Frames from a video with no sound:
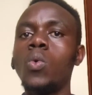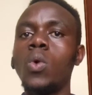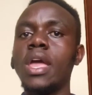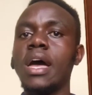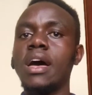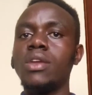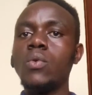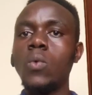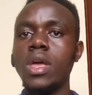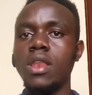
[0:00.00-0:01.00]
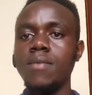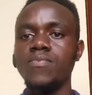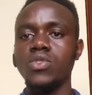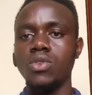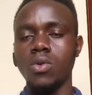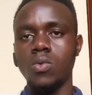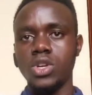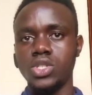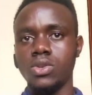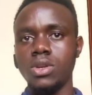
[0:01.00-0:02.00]
where, and when your
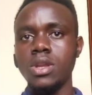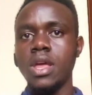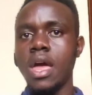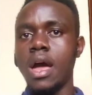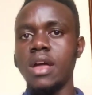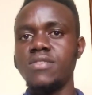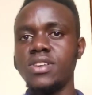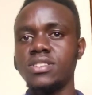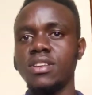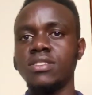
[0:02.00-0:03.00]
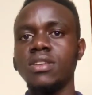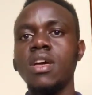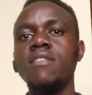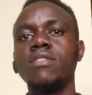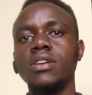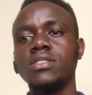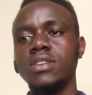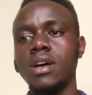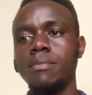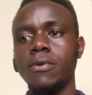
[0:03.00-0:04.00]
question addresses. For
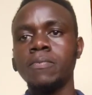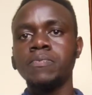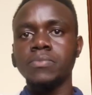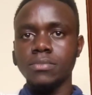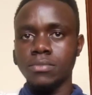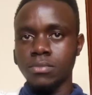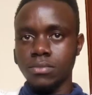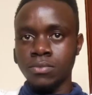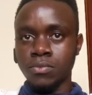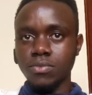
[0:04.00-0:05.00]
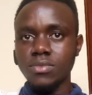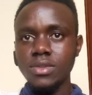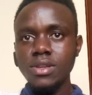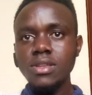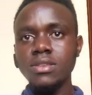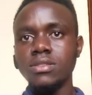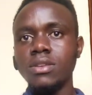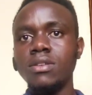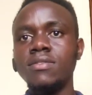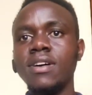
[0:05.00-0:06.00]
example,
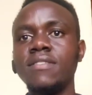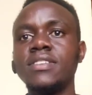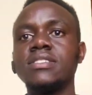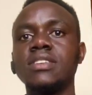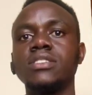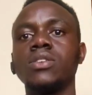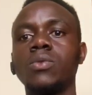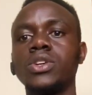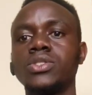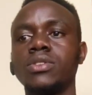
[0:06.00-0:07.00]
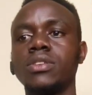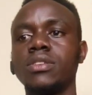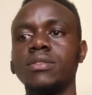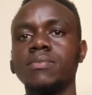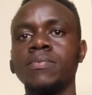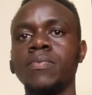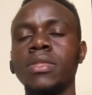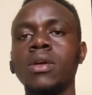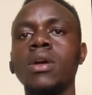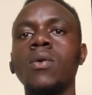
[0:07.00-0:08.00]
instead of having such a question,
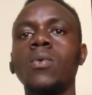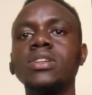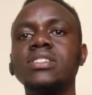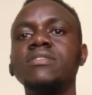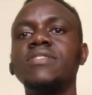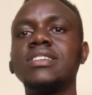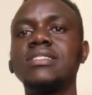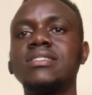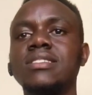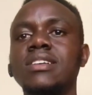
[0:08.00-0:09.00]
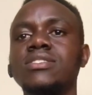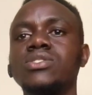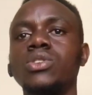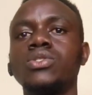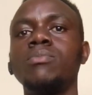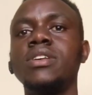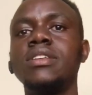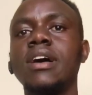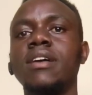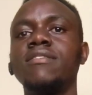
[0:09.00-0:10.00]
what effects does social
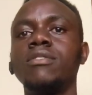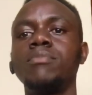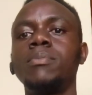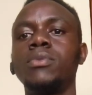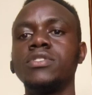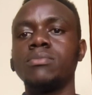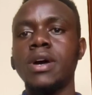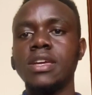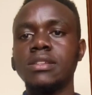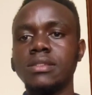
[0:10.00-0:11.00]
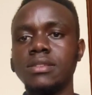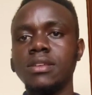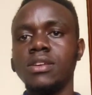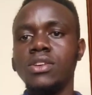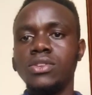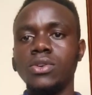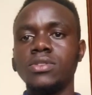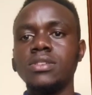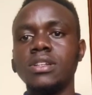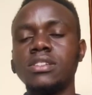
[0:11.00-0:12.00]
media have on people's minds? So you
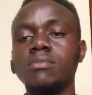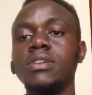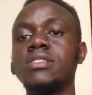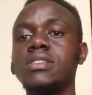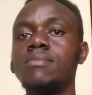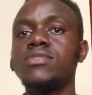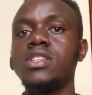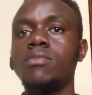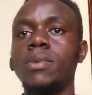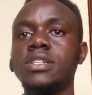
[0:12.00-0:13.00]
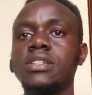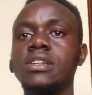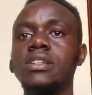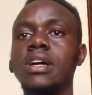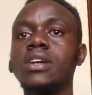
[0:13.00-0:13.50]
see that it may seem simple, but it